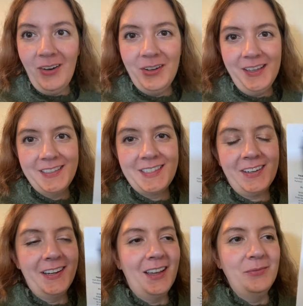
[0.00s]
Okay,
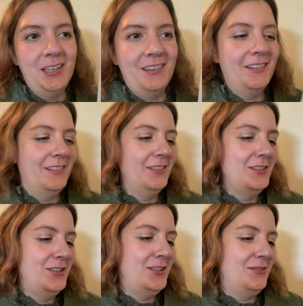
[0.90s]
sorry, I'm like
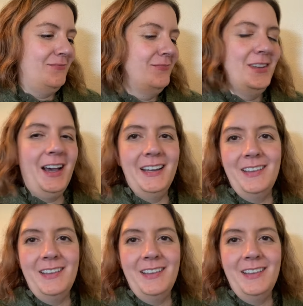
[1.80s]
not